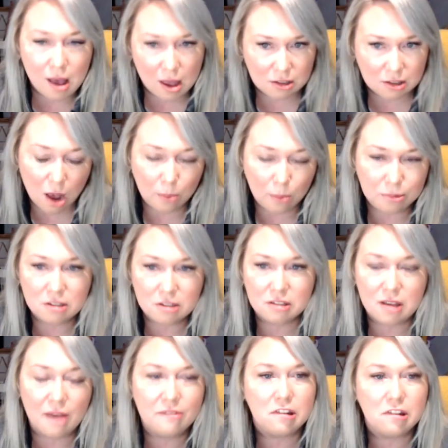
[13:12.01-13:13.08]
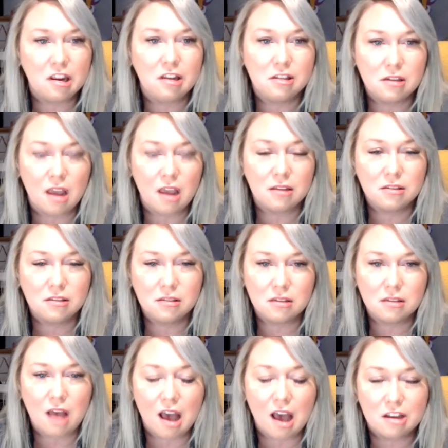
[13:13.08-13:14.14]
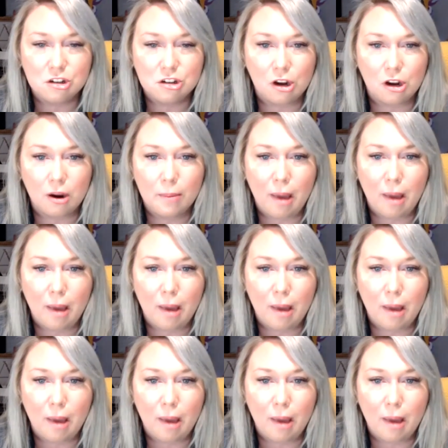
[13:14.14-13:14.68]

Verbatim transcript: has helped in 17 states this last year